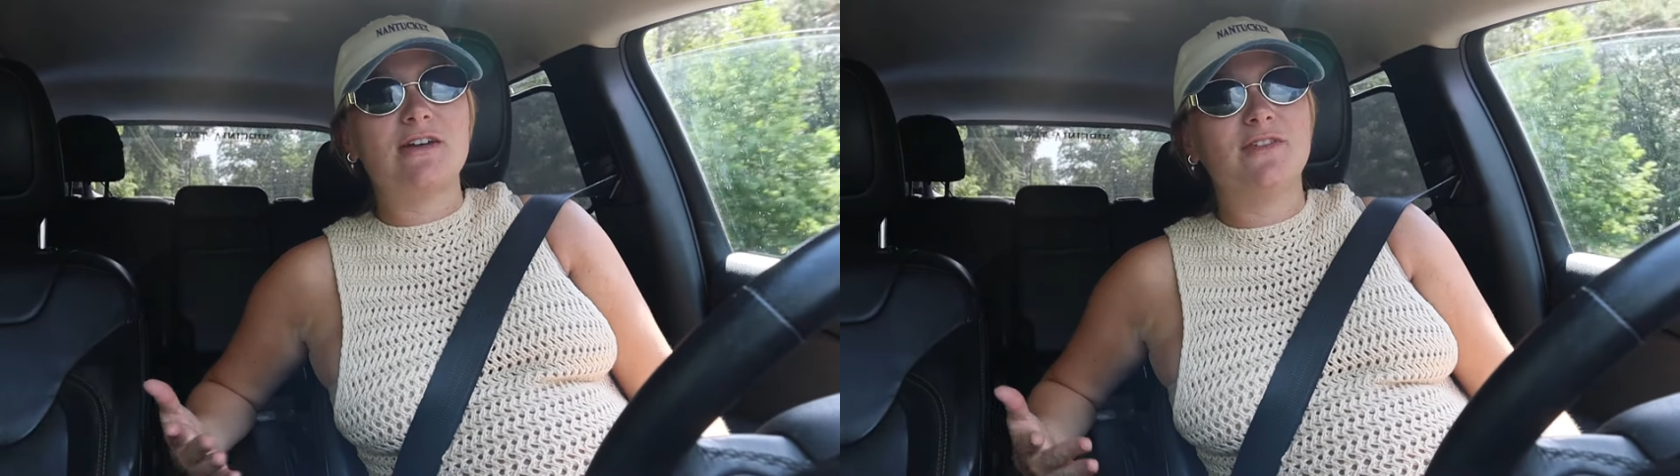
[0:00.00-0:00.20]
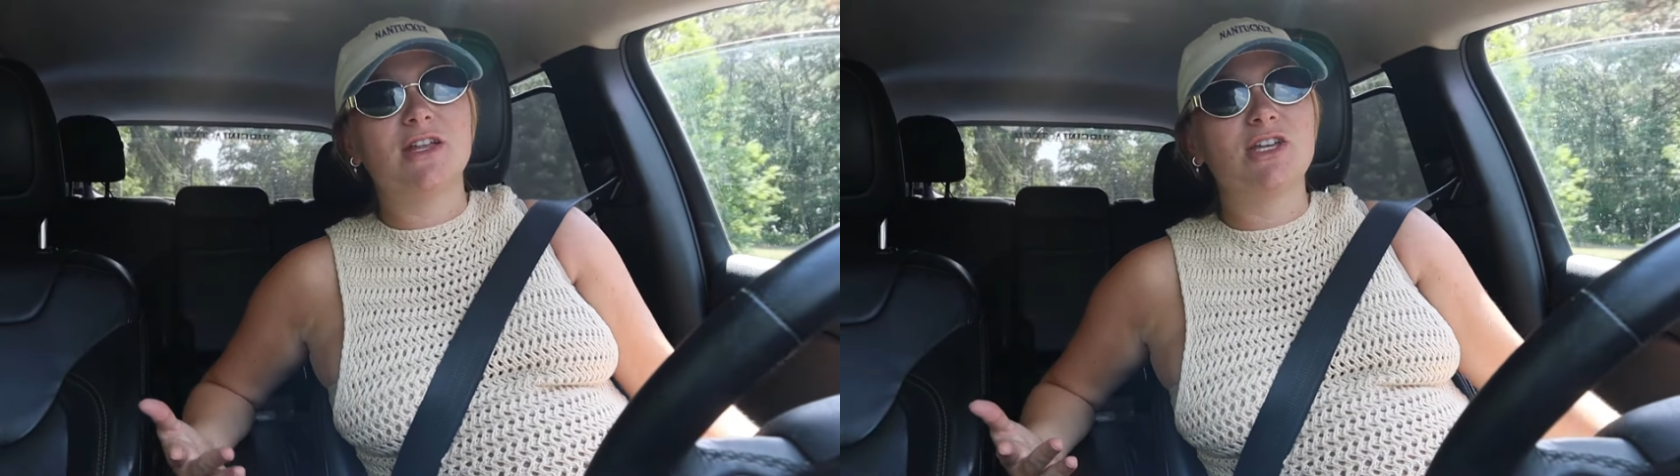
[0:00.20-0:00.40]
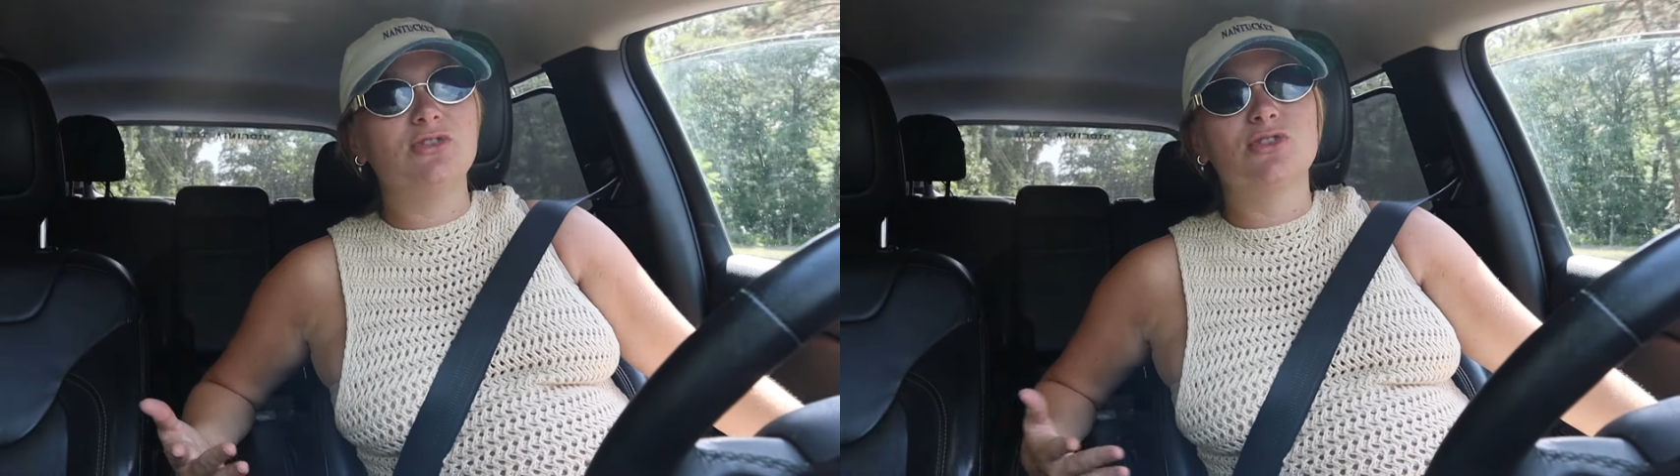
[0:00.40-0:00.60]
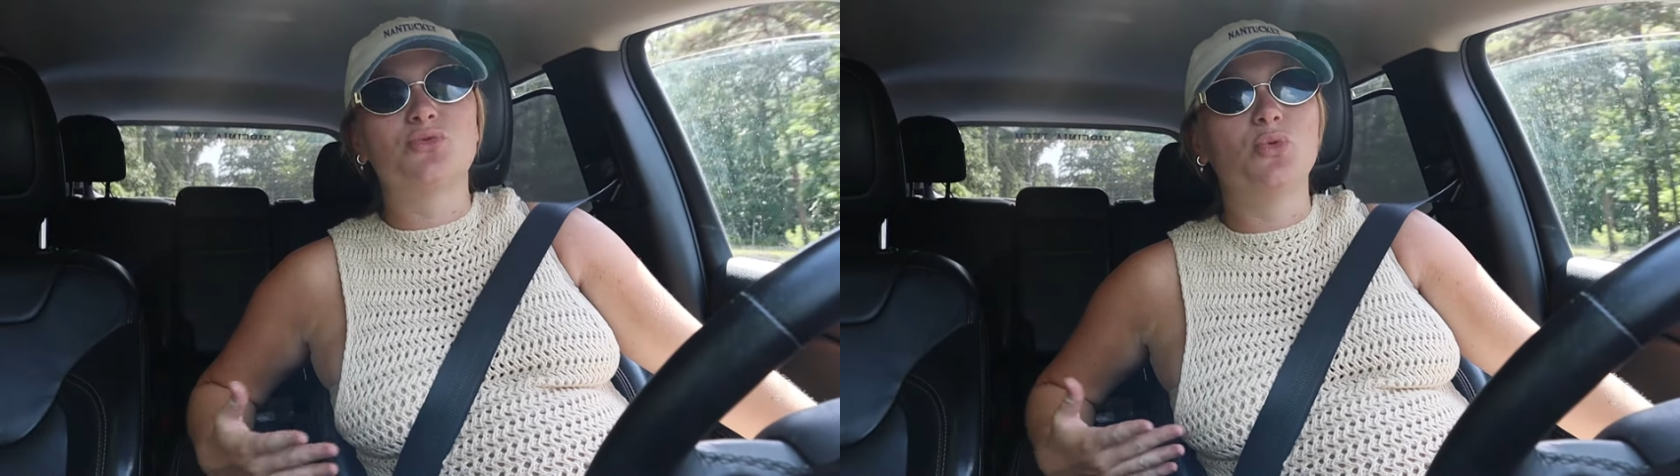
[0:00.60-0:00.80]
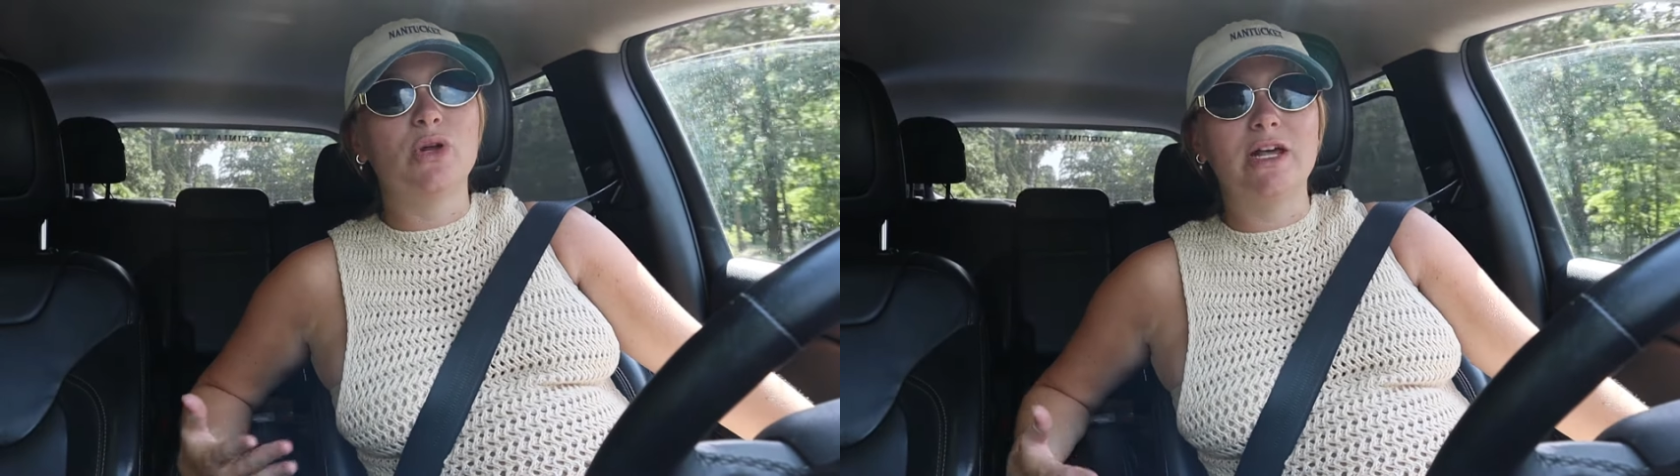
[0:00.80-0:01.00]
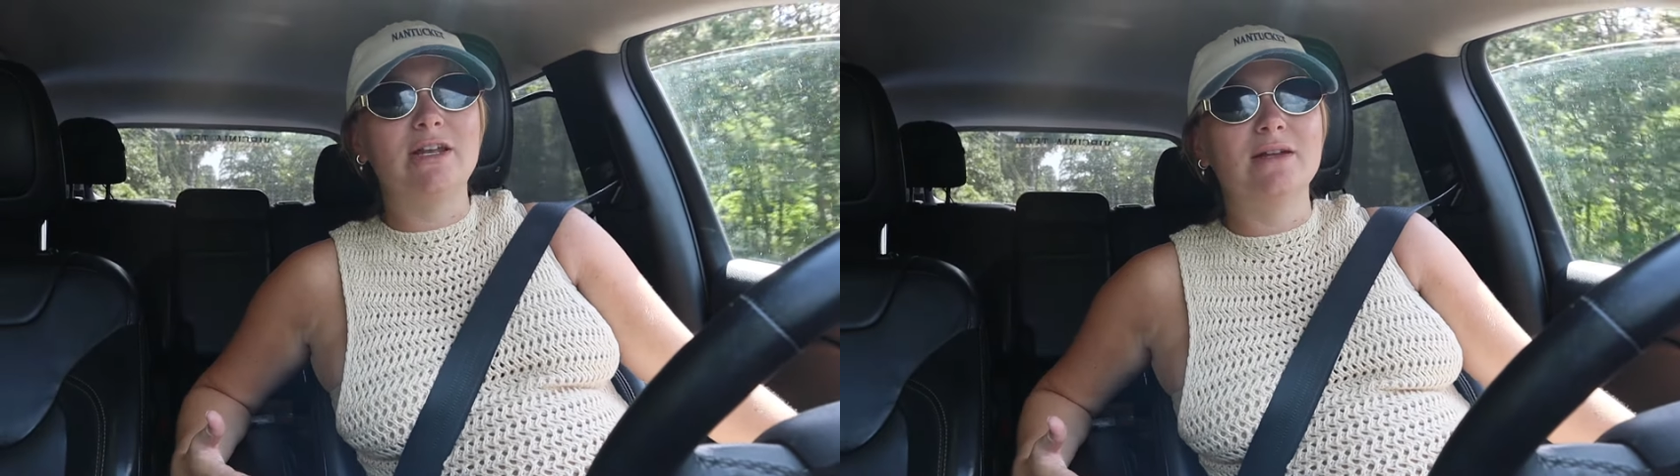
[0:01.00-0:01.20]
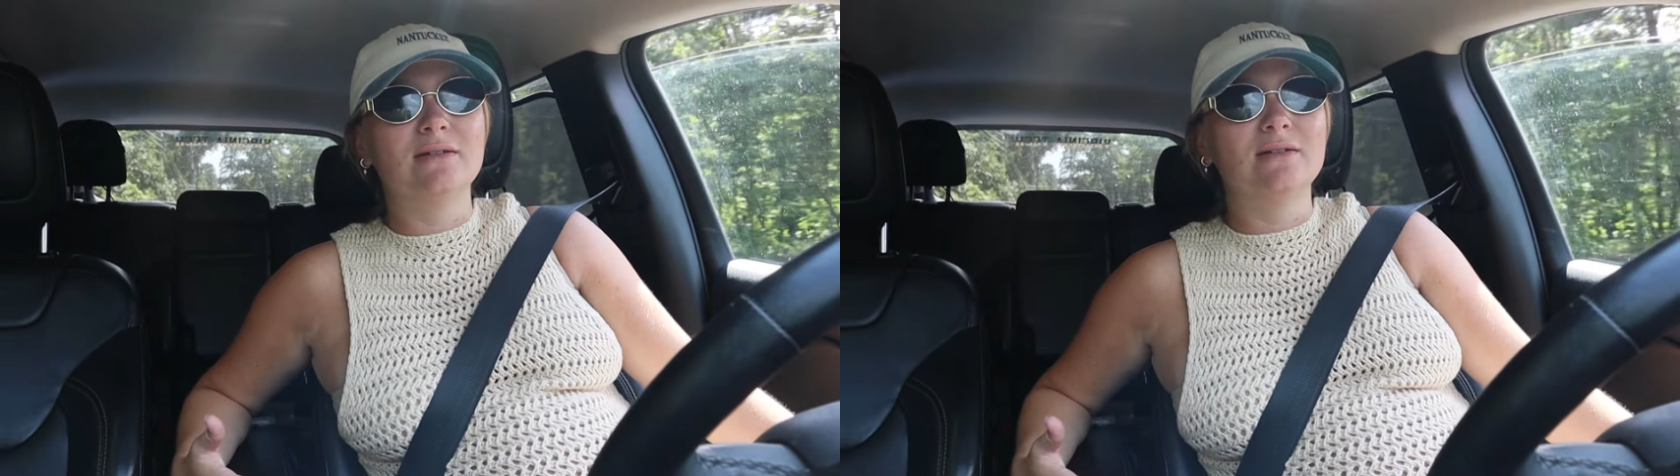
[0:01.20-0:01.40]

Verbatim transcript: I feel like you just wouldn't